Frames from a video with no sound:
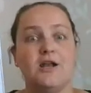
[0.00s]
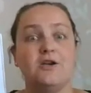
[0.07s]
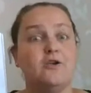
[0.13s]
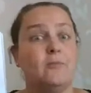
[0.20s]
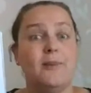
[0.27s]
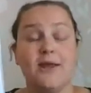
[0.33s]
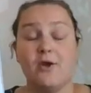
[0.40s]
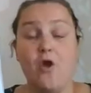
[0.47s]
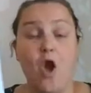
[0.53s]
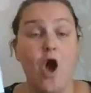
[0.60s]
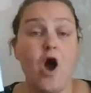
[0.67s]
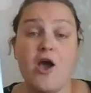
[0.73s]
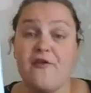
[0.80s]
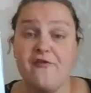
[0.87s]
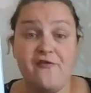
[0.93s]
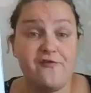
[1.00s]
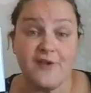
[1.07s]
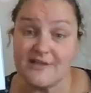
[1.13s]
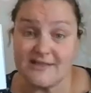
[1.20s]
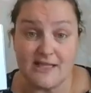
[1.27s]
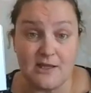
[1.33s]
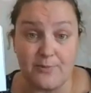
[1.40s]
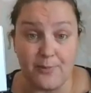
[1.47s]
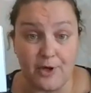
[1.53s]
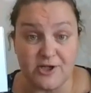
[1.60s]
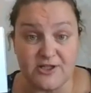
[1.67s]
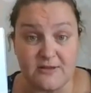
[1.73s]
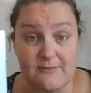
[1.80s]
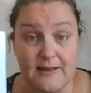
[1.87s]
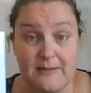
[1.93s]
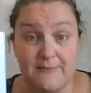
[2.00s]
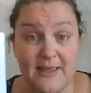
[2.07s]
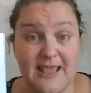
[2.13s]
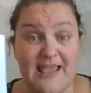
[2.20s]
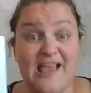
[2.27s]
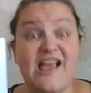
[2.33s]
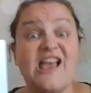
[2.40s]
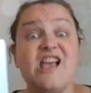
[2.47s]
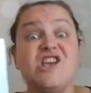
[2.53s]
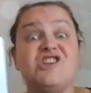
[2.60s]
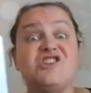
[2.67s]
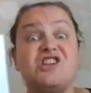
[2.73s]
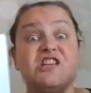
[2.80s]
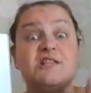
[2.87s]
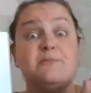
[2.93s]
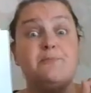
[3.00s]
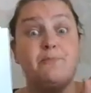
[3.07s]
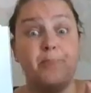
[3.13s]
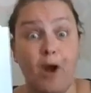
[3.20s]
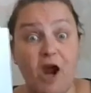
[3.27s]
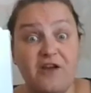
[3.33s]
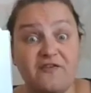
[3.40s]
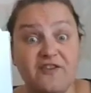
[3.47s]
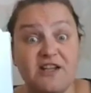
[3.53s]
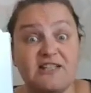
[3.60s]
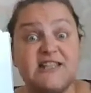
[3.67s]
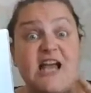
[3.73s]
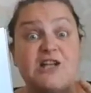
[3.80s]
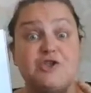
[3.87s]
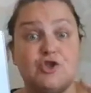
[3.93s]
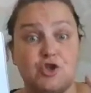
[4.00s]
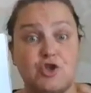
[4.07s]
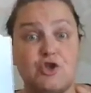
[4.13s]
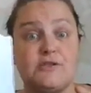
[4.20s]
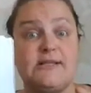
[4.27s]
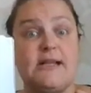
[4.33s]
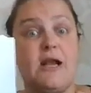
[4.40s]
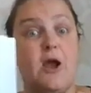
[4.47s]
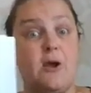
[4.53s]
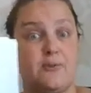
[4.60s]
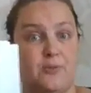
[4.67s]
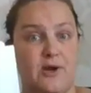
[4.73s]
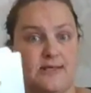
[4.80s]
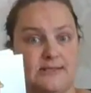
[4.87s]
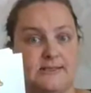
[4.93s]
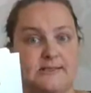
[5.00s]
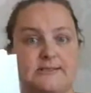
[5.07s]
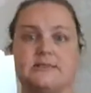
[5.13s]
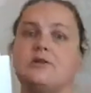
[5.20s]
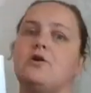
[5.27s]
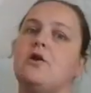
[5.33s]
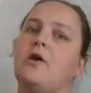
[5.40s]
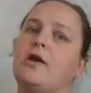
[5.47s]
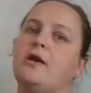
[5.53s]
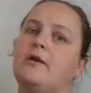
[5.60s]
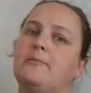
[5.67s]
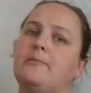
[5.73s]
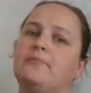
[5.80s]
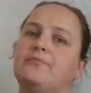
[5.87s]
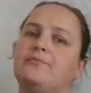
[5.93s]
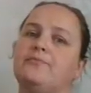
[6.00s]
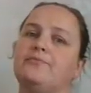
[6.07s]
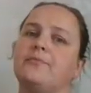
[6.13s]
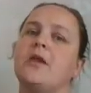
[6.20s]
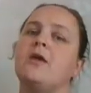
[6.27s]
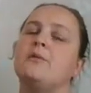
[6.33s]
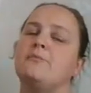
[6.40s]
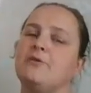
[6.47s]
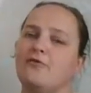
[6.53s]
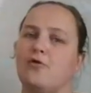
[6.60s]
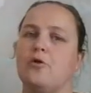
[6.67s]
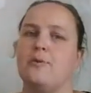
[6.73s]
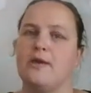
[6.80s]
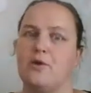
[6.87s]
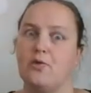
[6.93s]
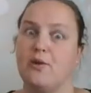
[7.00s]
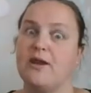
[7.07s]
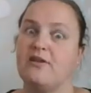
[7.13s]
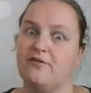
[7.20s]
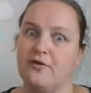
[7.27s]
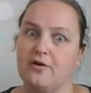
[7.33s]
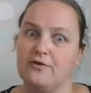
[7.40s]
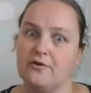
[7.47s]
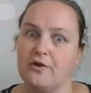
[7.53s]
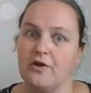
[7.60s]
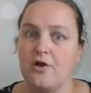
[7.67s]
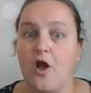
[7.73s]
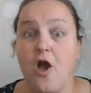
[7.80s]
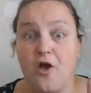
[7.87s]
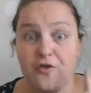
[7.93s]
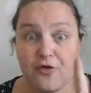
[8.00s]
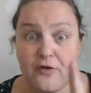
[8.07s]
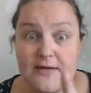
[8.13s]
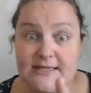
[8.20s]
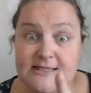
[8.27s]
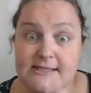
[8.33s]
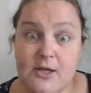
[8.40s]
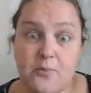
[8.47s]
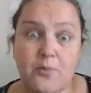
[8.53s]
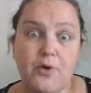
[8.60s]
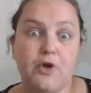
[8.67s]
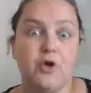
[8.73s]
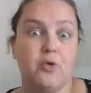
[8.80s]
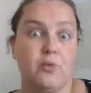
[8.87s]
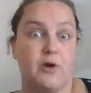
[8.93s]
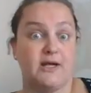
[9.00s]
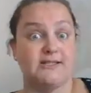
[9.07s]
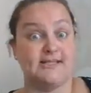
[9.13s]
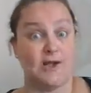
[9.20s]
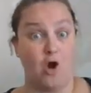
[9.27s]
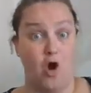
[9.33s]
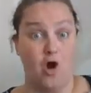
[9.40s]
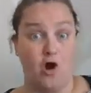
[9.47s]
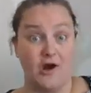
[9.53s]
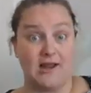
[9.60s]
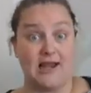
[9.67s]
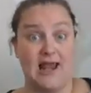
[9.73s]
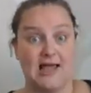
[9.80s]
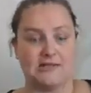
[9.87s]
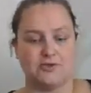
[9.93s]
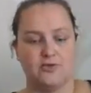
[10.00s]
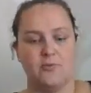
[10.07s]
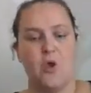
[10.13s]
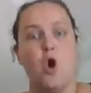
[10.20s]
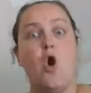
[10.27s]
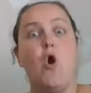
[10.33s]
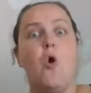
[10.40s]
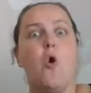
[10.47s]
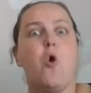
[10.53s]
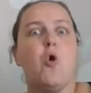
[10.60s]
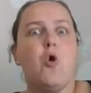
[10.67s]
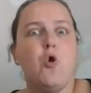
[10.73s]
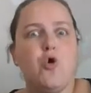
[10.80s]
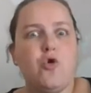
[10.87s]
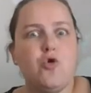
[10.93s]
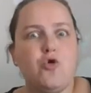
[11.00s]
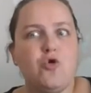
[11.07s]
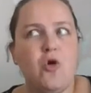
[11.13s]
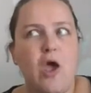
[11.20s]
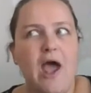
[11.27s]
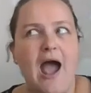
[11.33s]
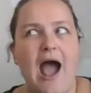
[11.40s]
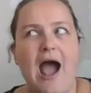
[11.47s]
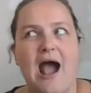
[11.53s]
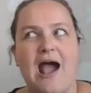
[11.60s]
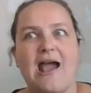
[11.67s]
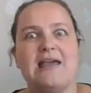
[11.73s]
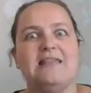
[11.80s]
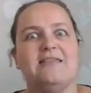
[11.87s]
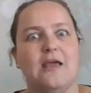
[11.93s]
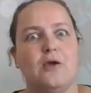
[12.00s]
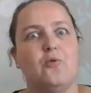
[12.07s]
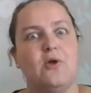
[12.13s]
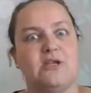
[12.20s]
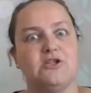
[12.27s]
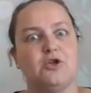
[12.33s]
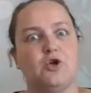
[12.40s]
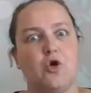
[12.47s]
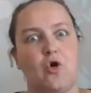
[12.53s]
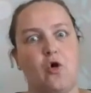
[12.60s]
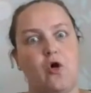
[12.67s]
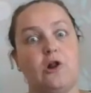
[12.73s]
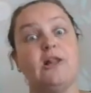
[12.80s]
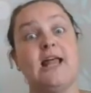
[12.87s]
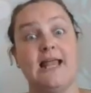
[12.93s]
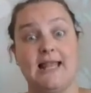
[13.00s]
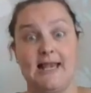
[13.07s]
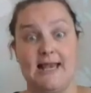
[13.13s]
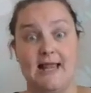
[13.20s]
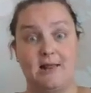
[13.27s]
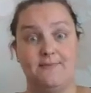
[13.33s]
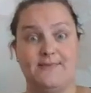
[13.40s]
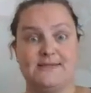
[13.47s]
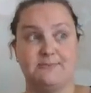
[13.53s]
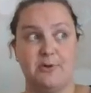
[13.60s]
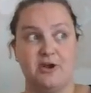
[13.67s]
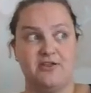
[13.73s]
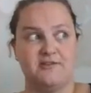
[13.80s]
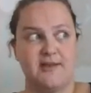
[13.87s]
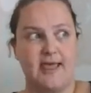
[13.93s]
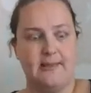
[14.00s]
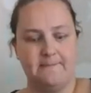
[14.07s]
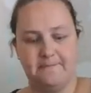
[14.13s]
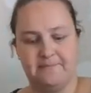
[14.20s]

No matter how fussy the person might be, she's perfect at choosing presents. Now, before we go any further, there is someone who works in our classroom who I think we should call Little Miss Birthday.